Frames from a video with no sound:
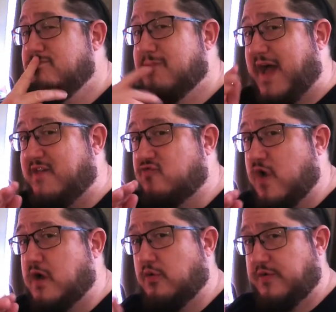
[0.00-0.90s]
I
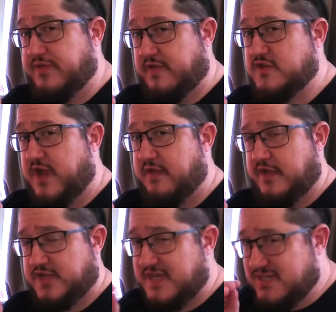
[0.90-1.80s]
struggle with this
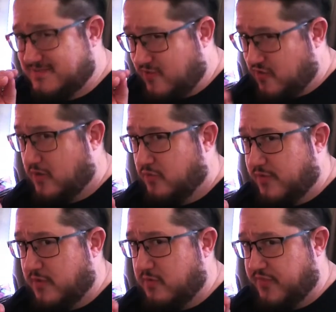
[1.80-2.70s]
challenge. I struggled with
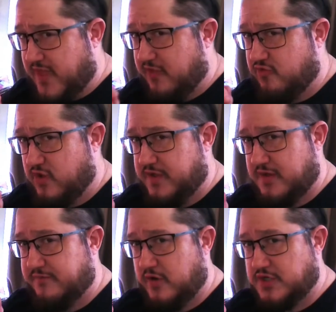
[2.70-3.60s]
it with the
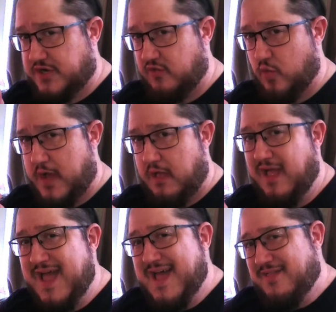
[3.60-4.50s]
Australian version as well.
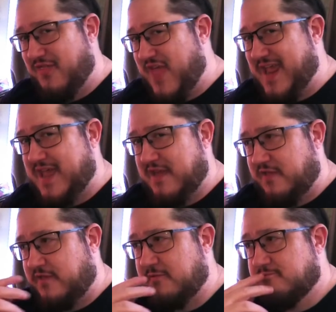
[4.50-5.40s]
The thing is,